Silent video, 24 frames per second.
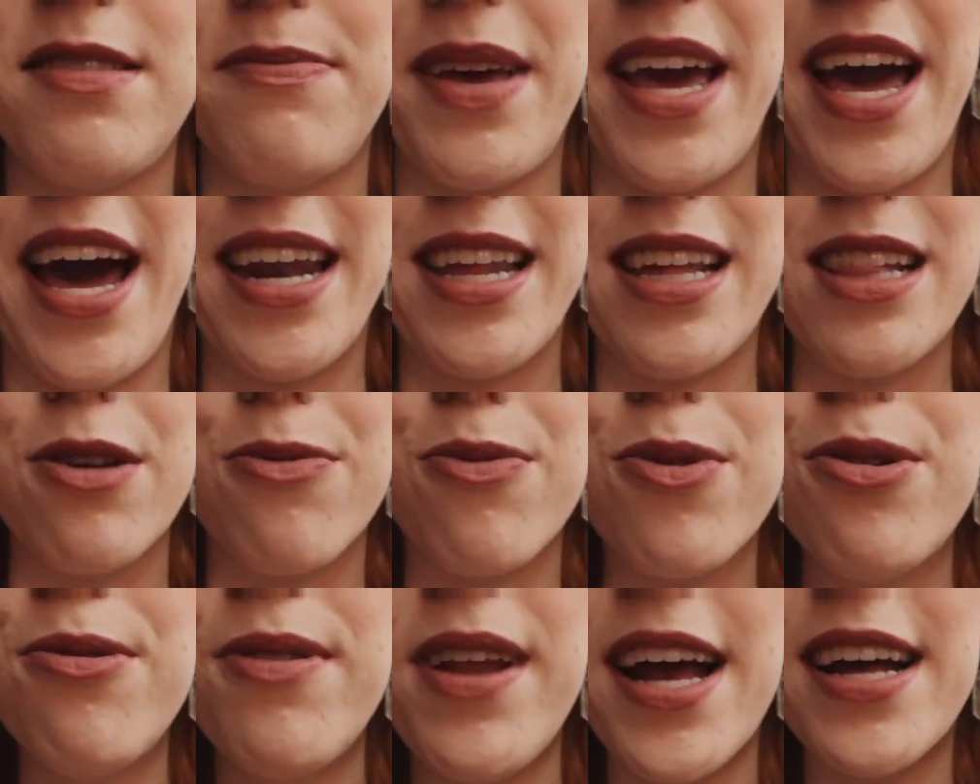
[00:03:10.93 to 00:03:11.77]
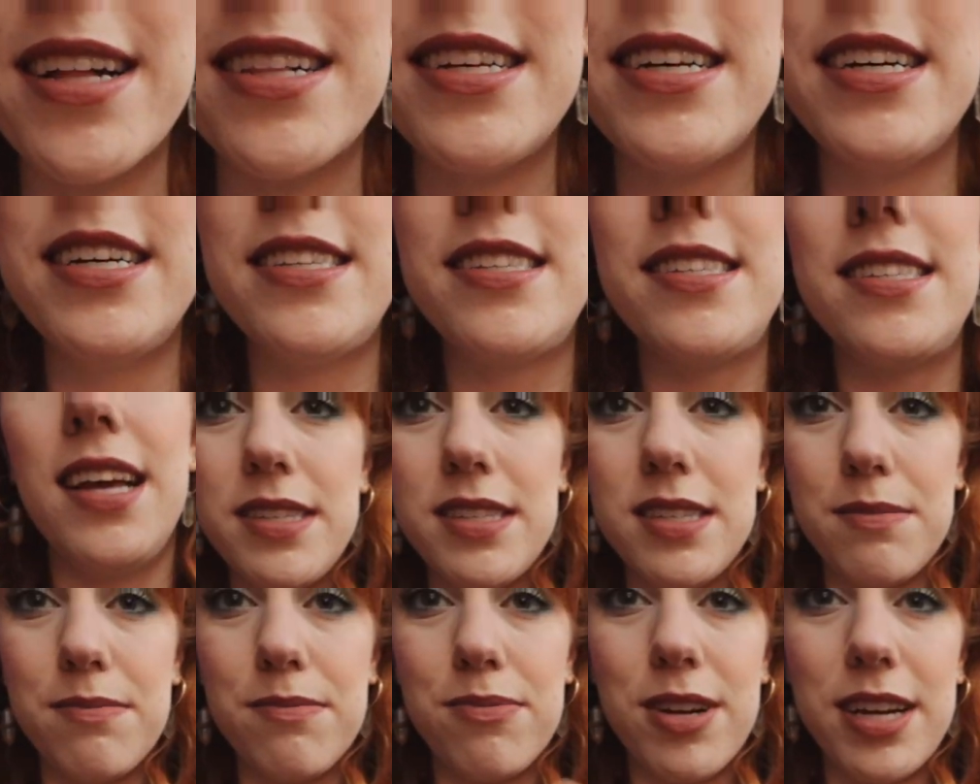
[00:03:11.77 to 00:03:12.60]
my Addie LaRue necklace,
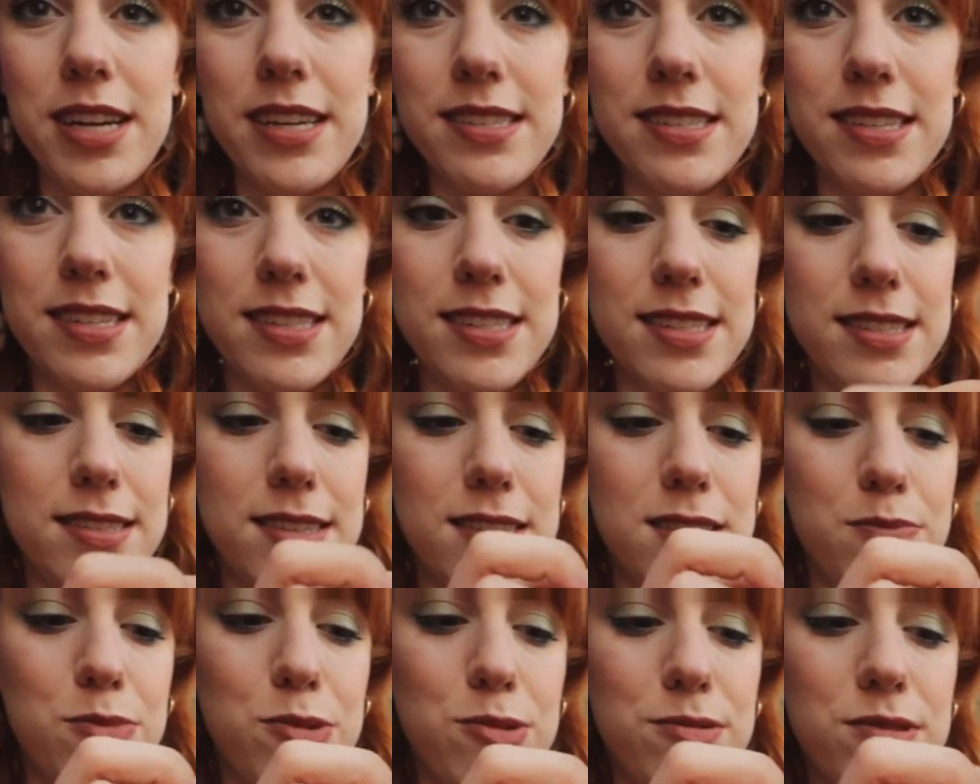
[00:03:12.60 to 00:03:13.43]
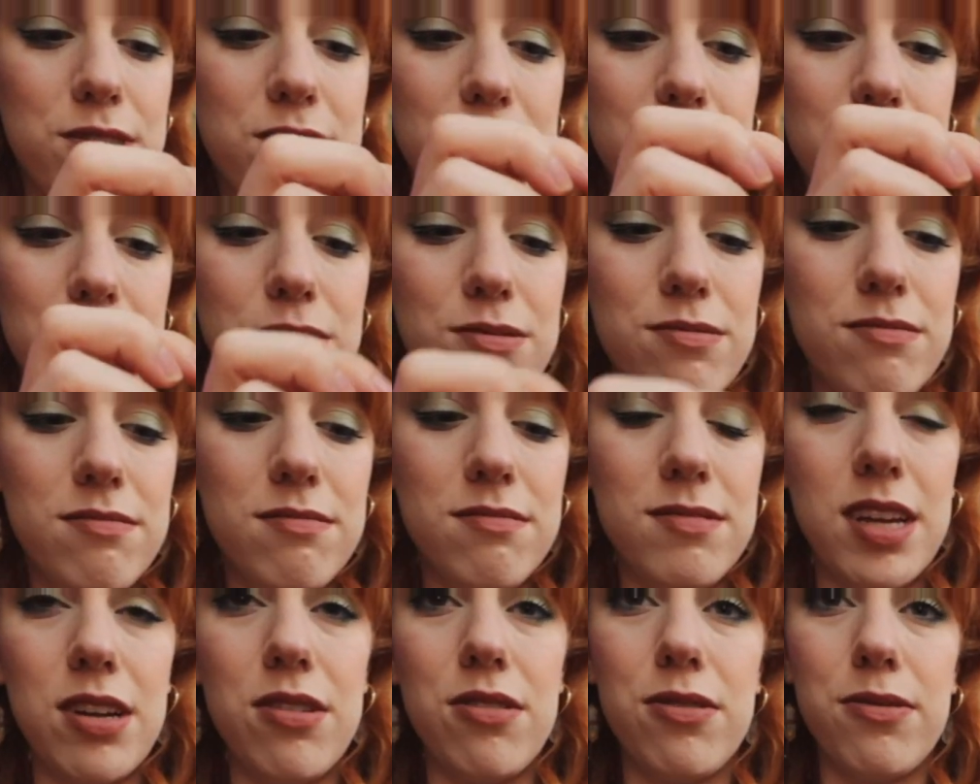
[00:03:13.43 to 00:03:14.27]
some bracelets. This is
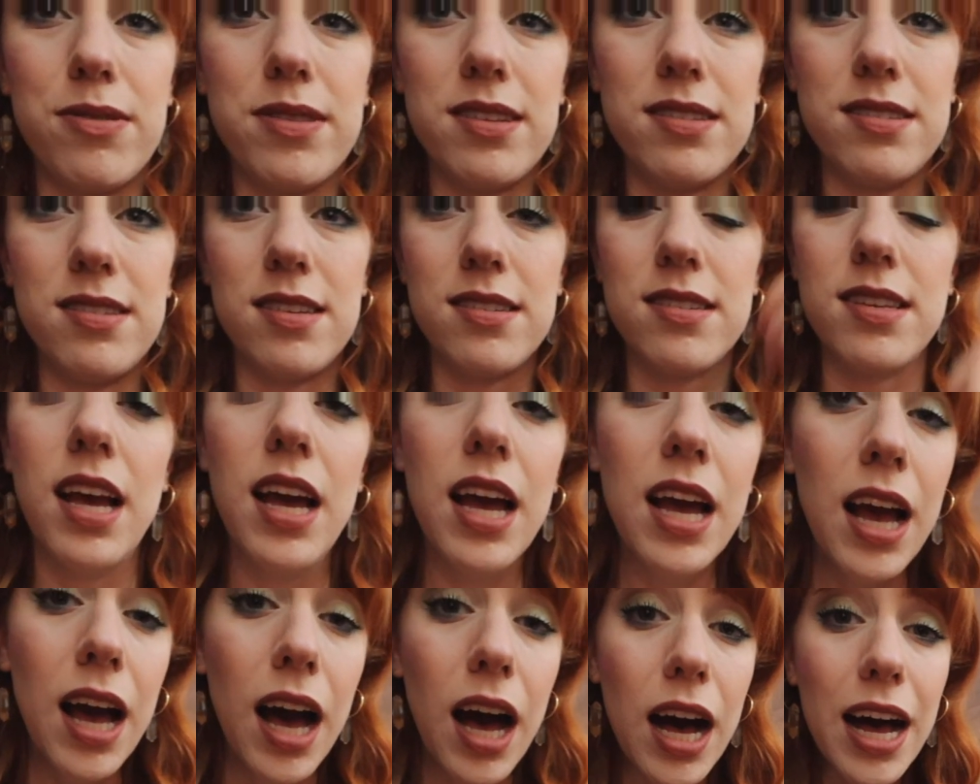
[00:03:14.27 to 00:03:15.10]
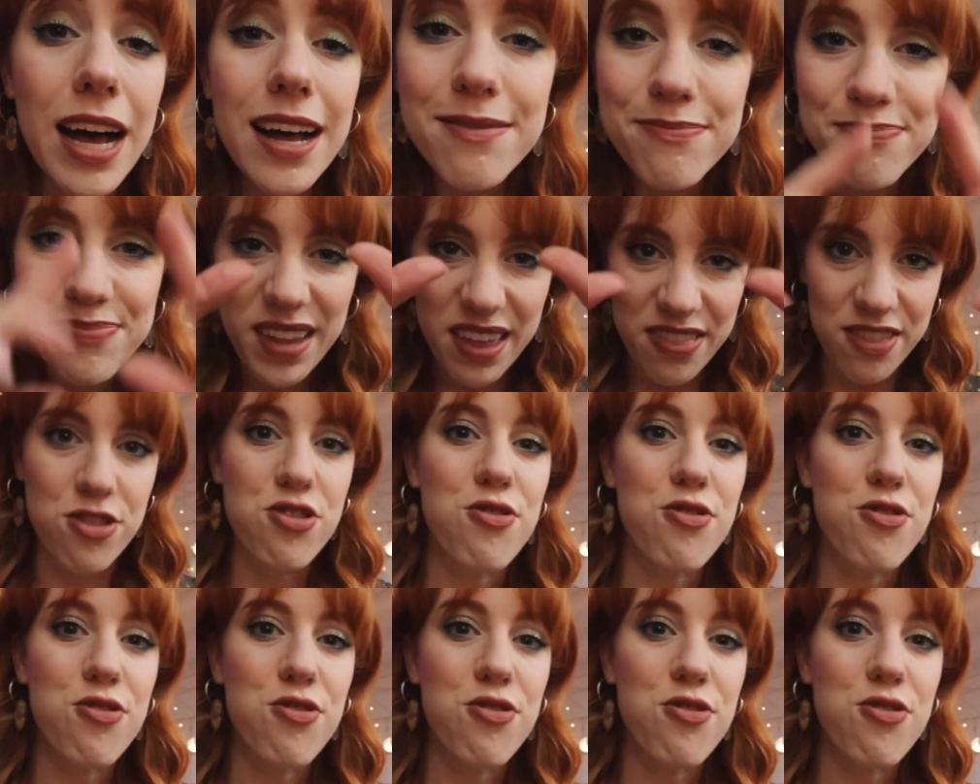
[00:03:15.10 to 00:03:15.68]
Moonstone. I don't know what this is. And the